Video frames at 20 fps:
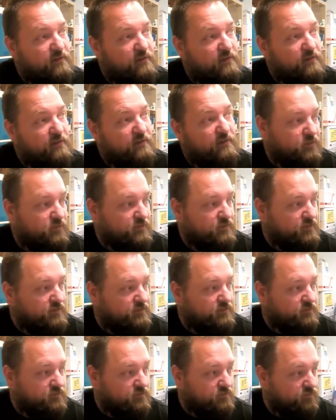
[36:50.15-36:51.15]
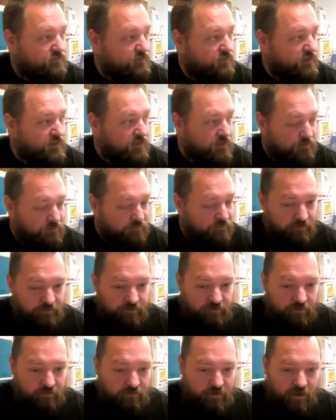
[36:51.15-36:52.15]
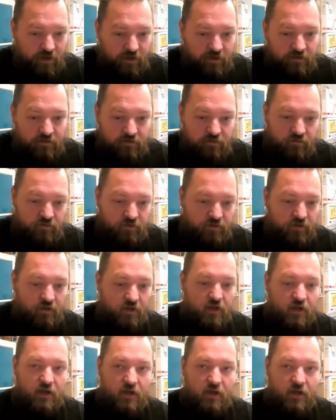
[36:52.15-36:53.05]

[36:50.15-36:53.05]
of perceived freedoms of some kind, or